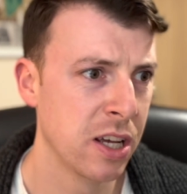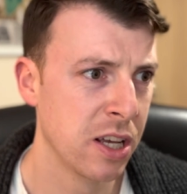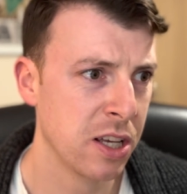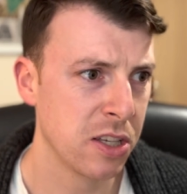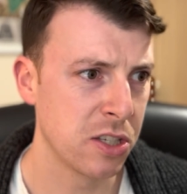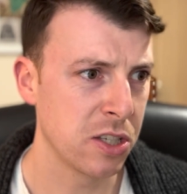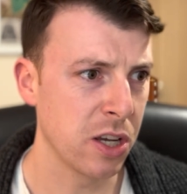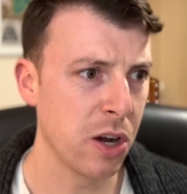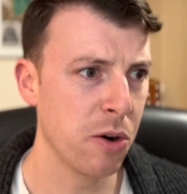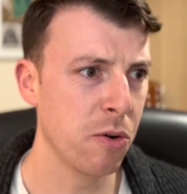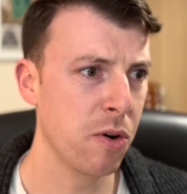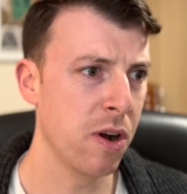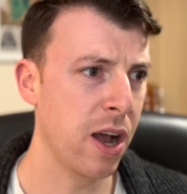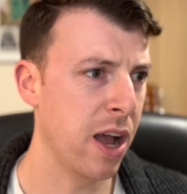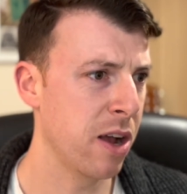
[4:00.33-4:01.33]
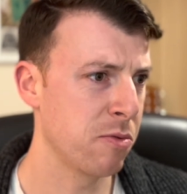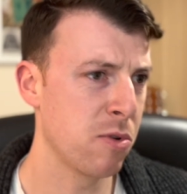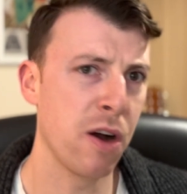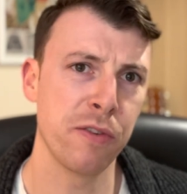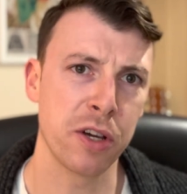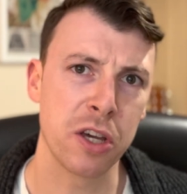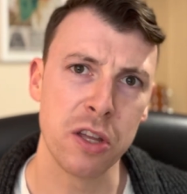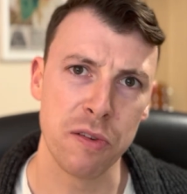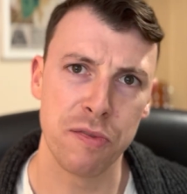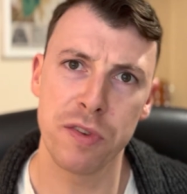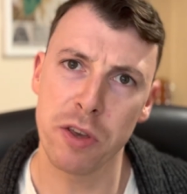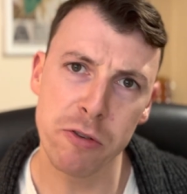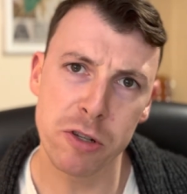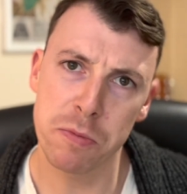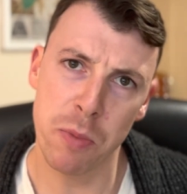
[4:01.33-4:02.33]
So a rather
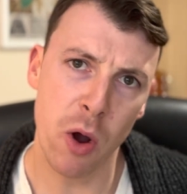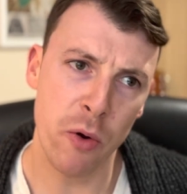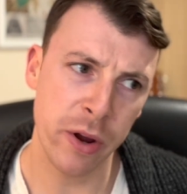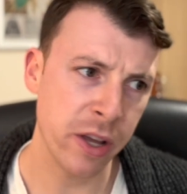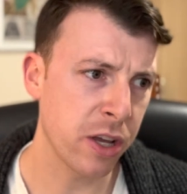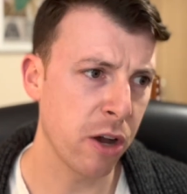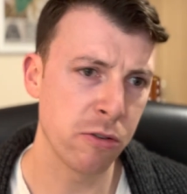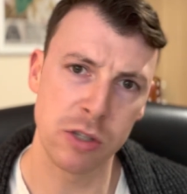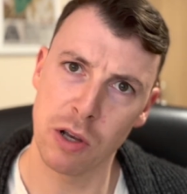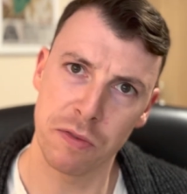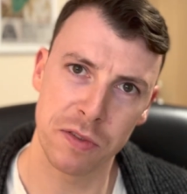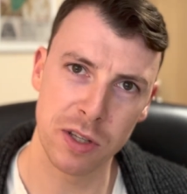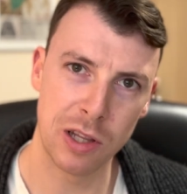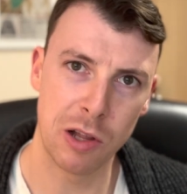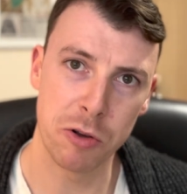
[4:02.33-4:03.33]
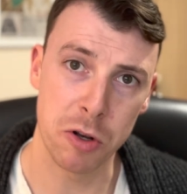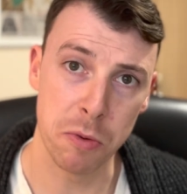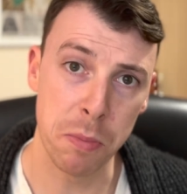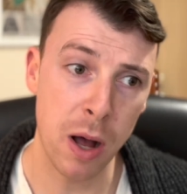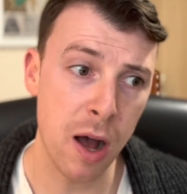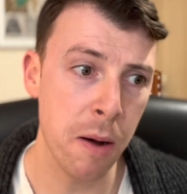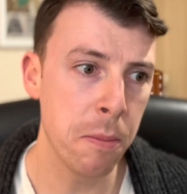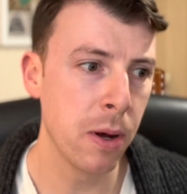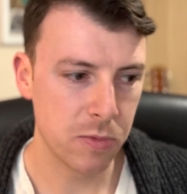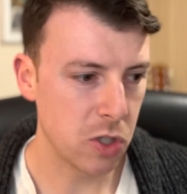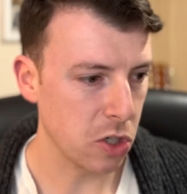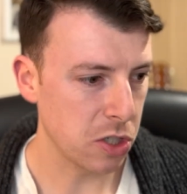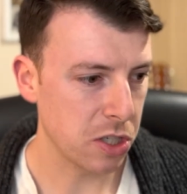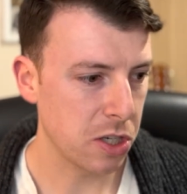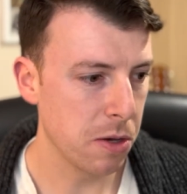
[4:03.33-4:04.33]
confused Porrick goes off to the local pub,
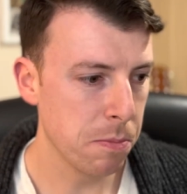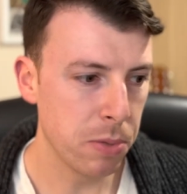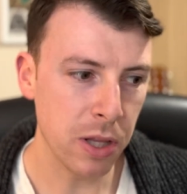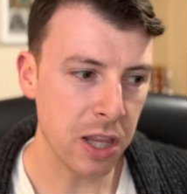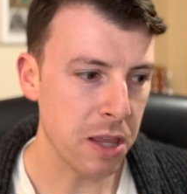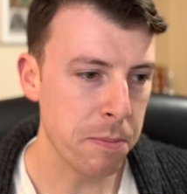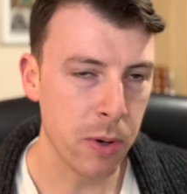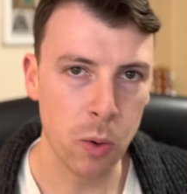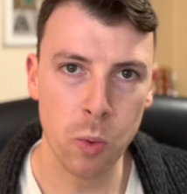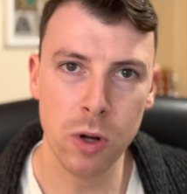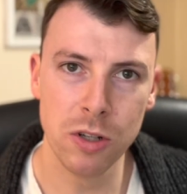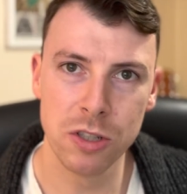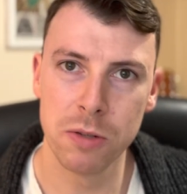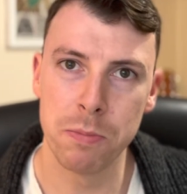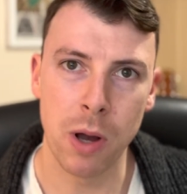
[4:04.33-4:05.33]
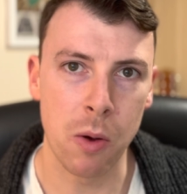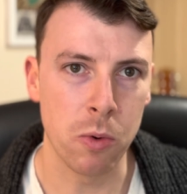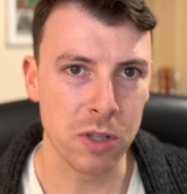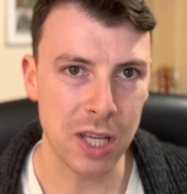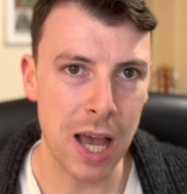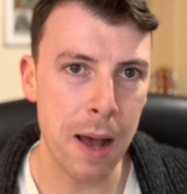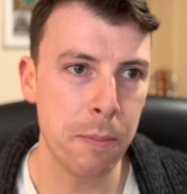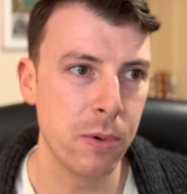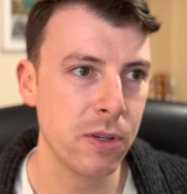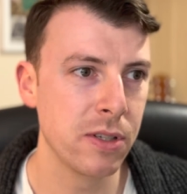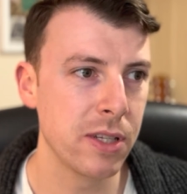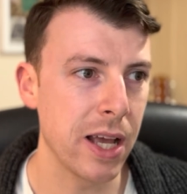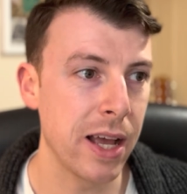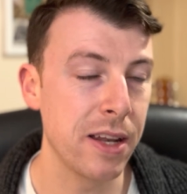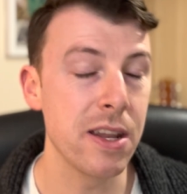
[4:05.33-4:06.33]
just completely bewildered by what's
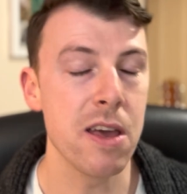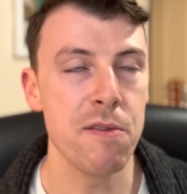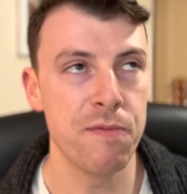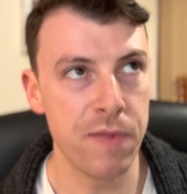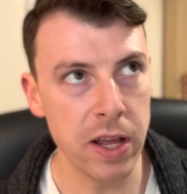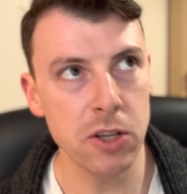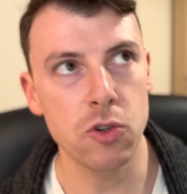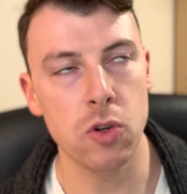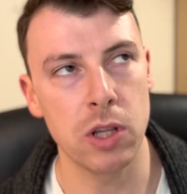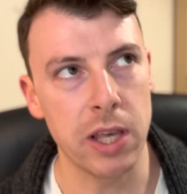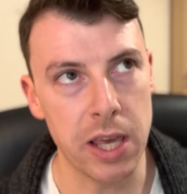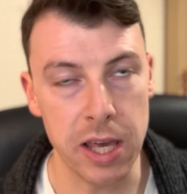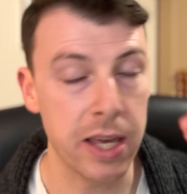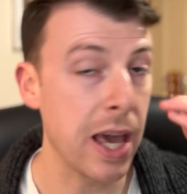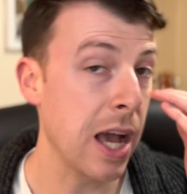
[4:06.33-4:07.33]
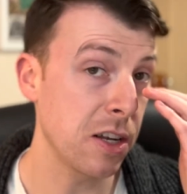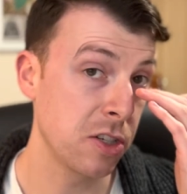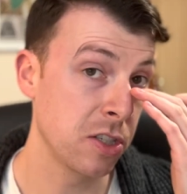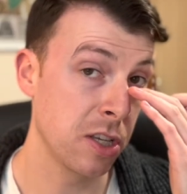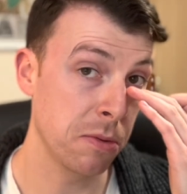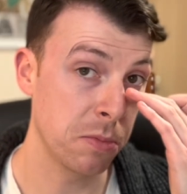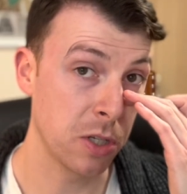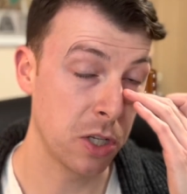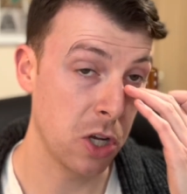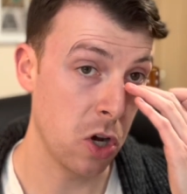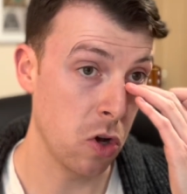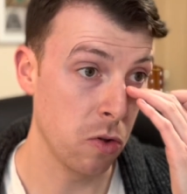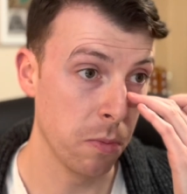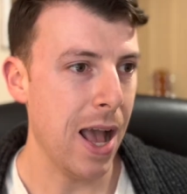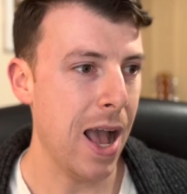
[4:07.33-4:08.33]
happened, and eventually he catches up to
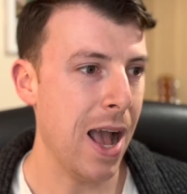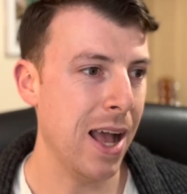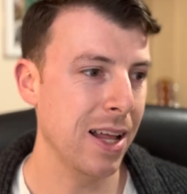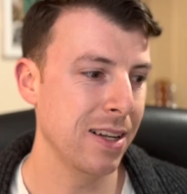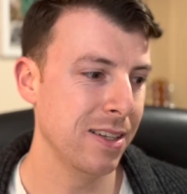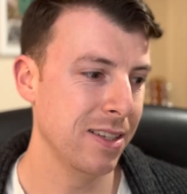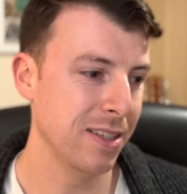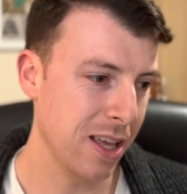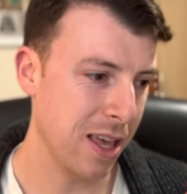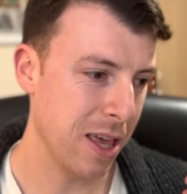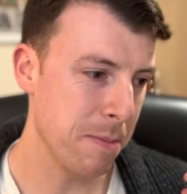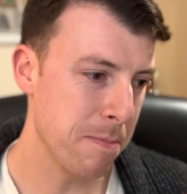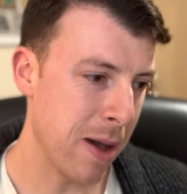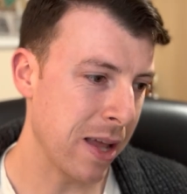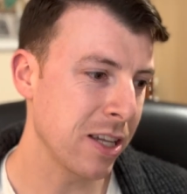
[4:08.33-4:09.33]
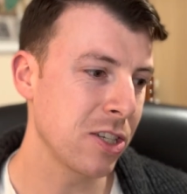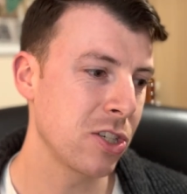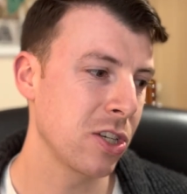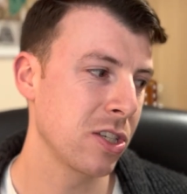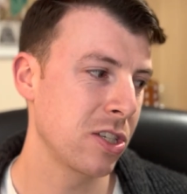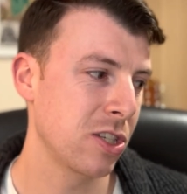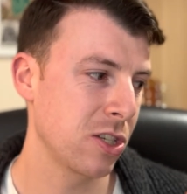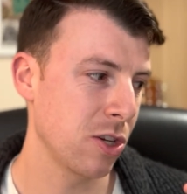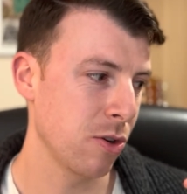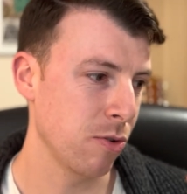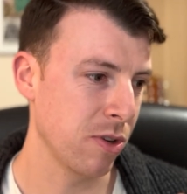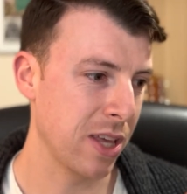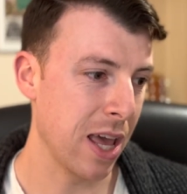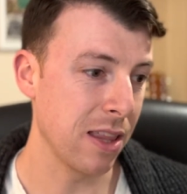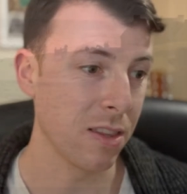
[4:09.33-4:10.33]
Colin and he manages to get the